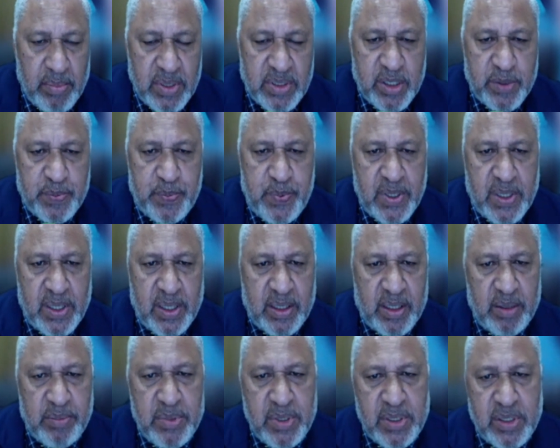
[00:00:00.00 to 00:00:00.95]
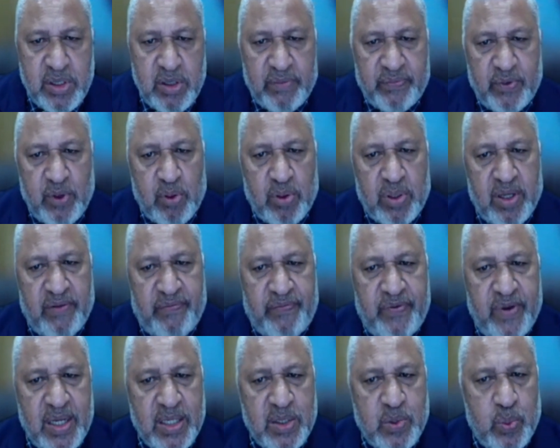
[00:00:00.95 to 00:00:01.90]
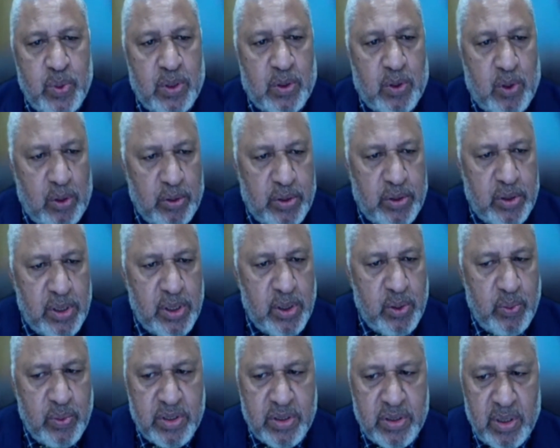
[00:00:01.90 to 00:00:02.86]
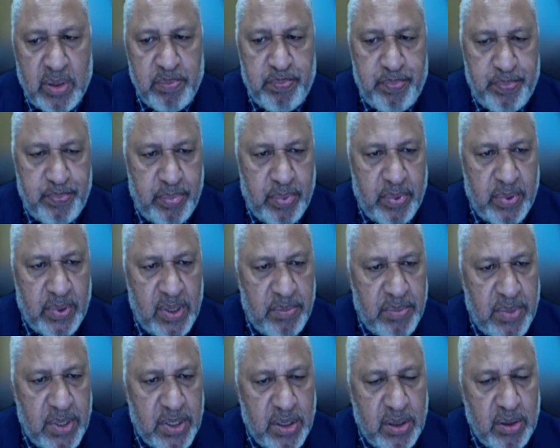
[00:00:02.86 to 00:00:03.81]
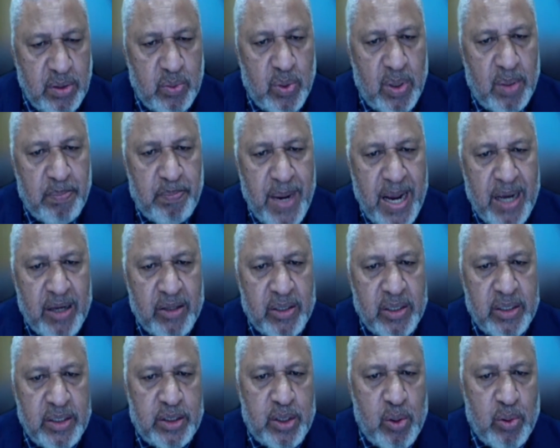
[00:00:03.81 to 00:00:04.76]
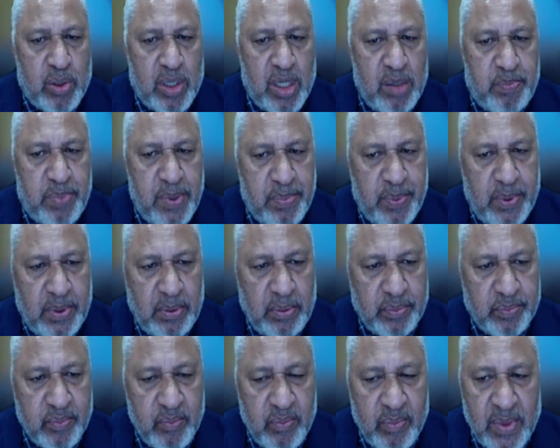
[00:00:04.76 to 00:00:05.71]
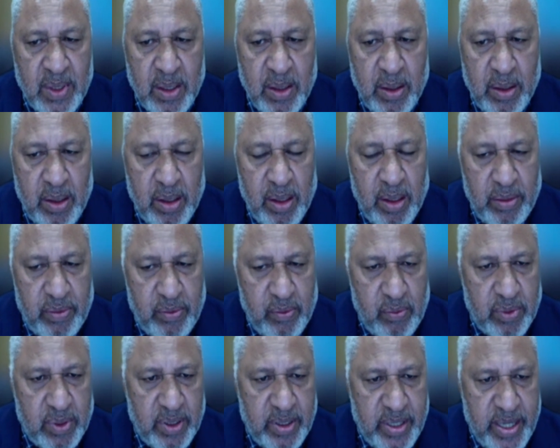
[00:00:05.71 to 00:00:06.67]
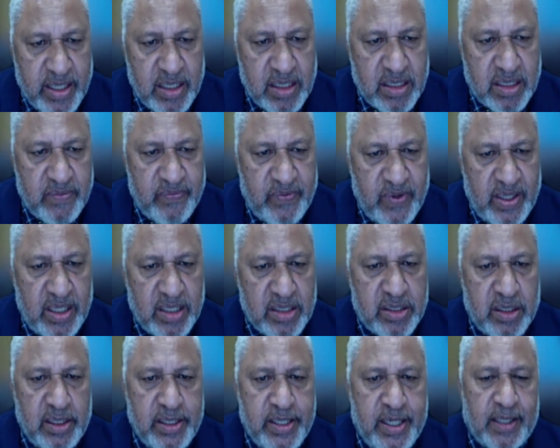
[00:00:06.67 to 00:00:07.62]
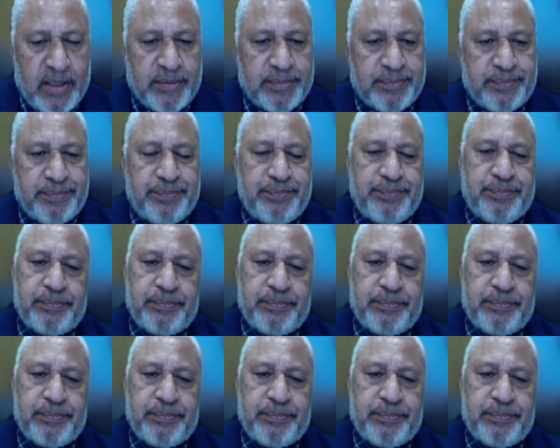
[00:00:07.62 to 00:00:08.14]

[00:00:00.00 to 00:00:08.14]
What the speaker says: Mr. Speaker, the Ministry of Tokyo Affairs will continue its mission to empower the Itoke people through the next financial year.